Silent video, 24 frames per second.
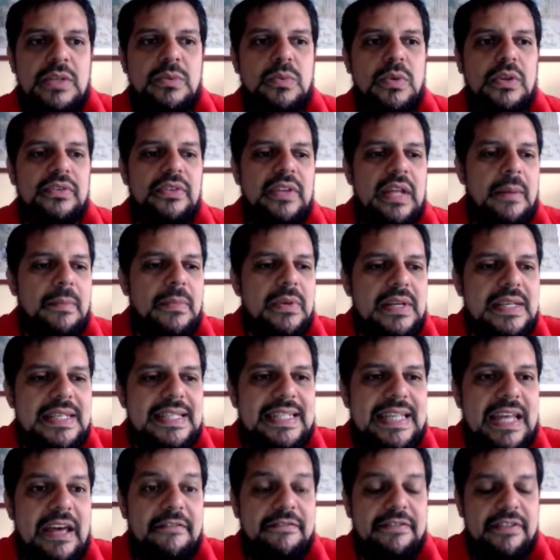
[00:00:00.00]
was number
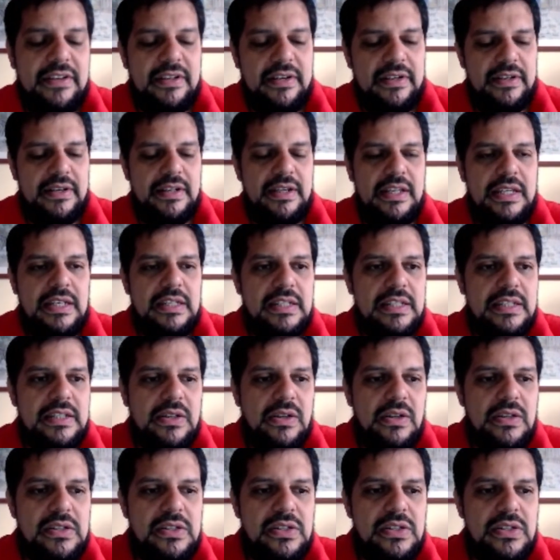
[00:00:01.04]
7. It is
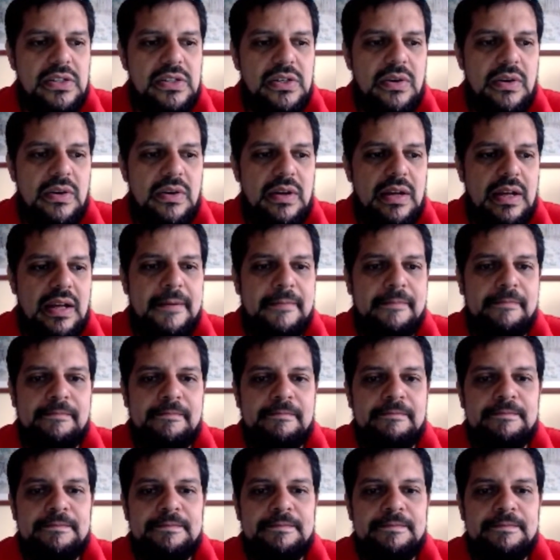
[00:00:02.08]
also a